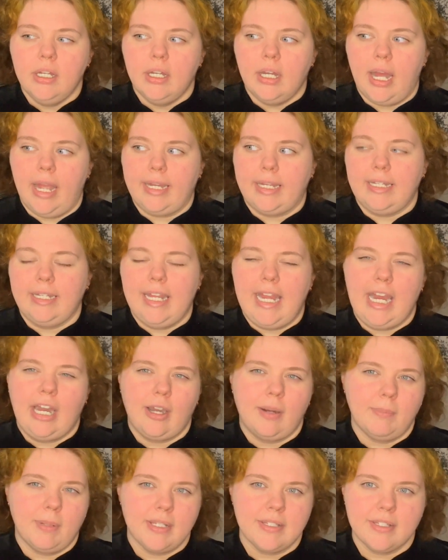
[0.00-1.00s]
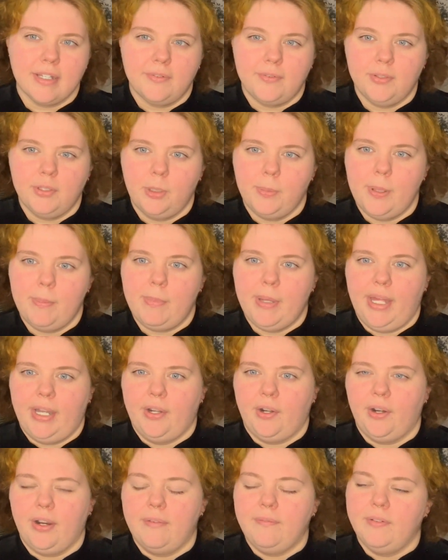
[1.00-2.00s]
I can carry myself a little bit
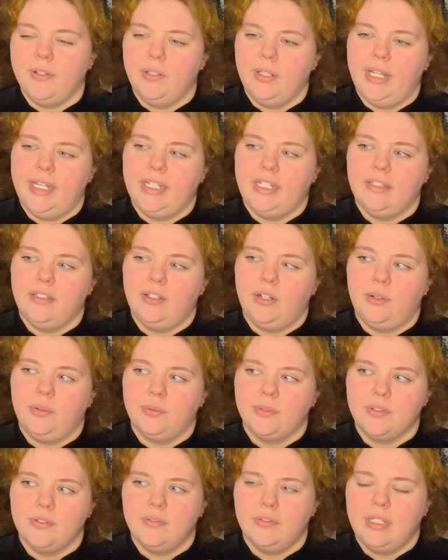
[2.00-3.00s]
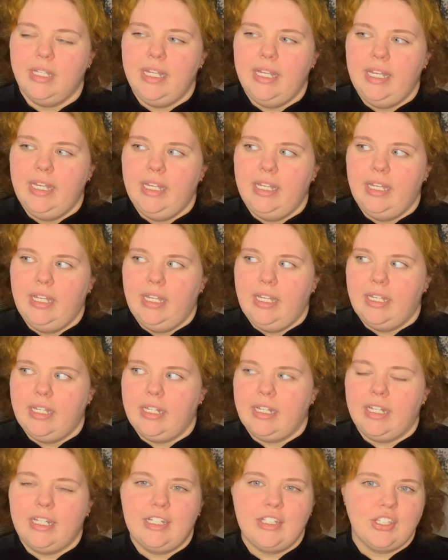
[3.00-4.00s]
better. I feel like,
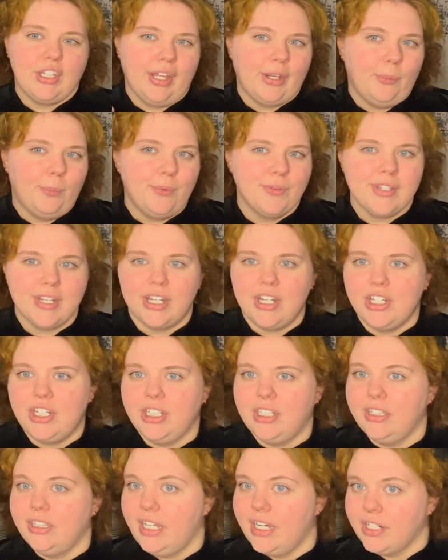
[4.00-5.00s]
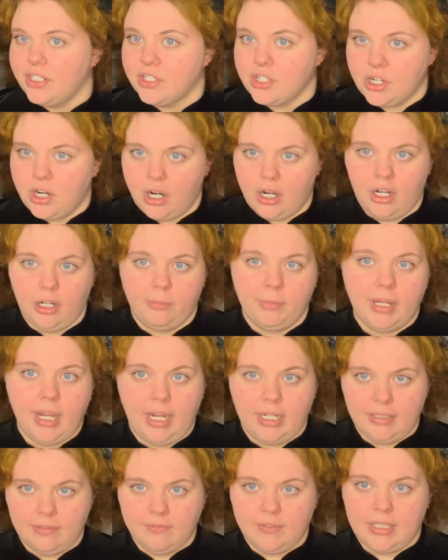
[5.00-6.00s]
it's like almost like a good luck charm
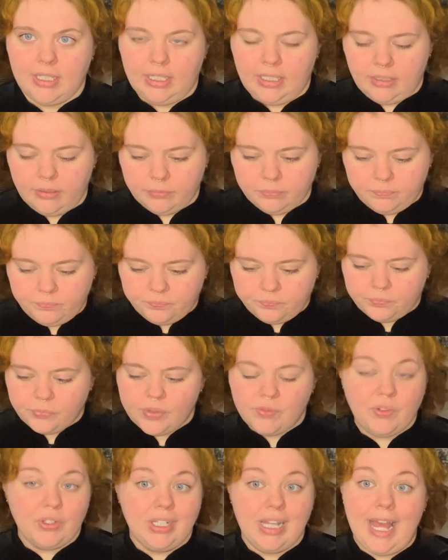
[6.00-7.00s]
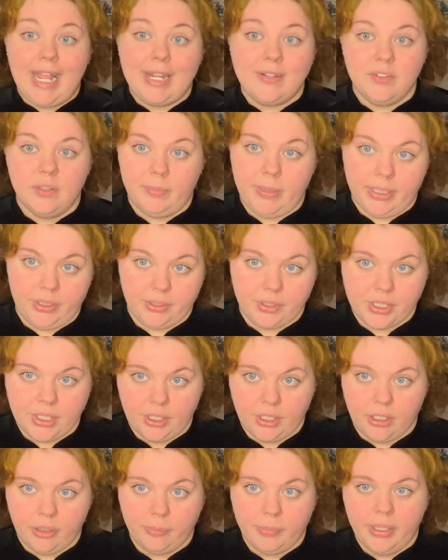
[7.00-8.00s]
kind of thing, for lack of a better
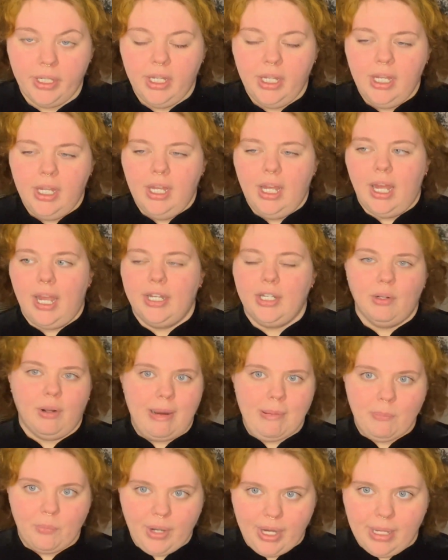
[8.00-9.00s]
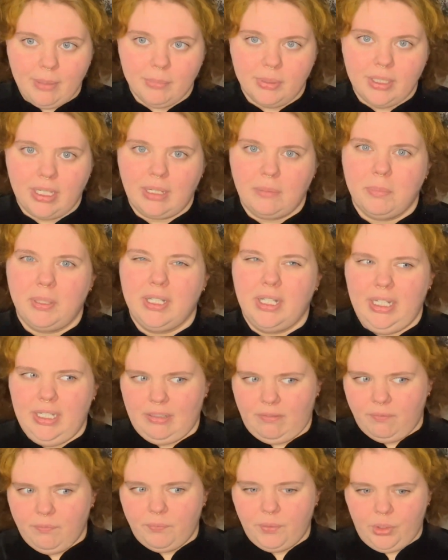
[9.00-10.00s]
term. I know I'm rambling, but
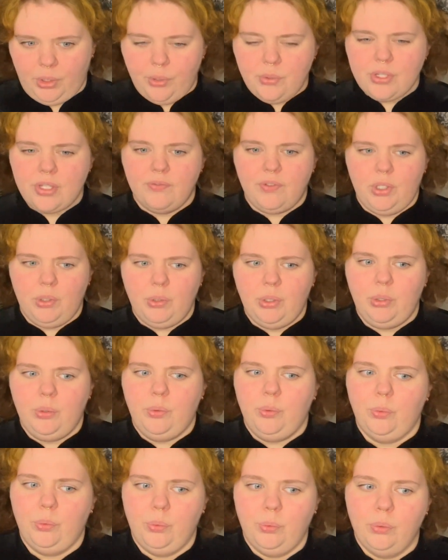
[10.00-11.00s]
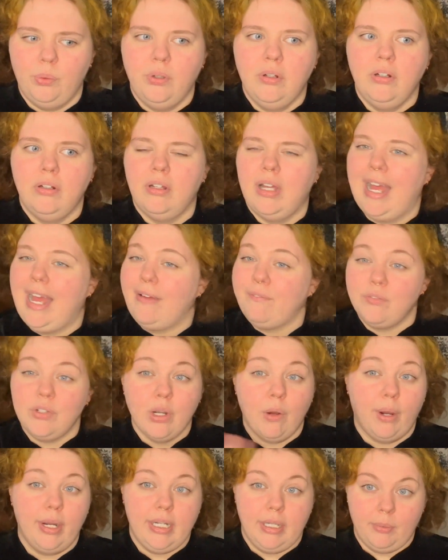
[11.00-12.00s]
like, for those of you who have
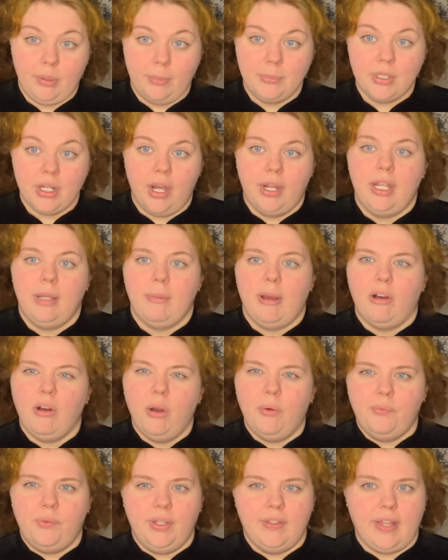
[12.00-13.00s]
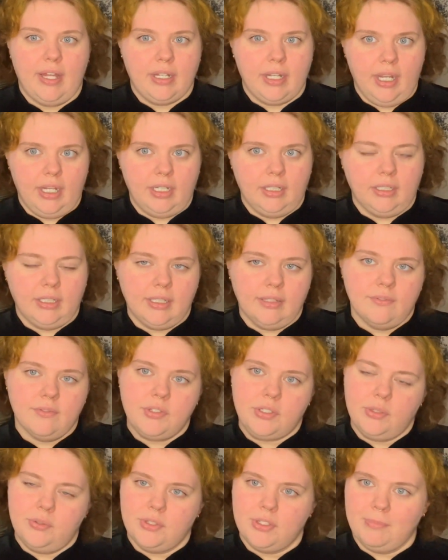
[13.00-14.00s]
no idea what I'm talking about, hopefully that kind of
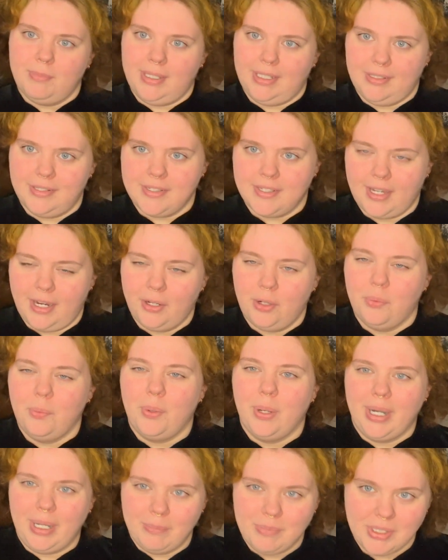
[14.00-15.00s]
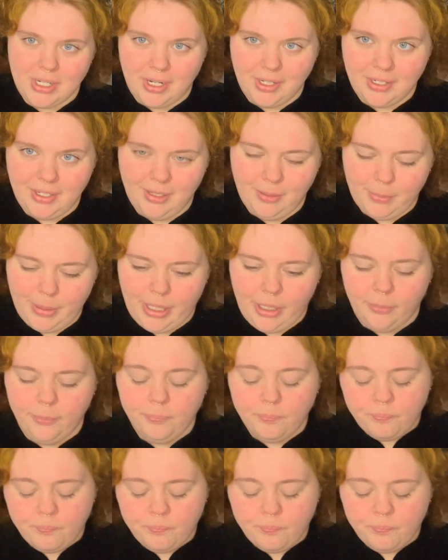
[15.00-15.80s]
gives you some insight on what I'm talking about.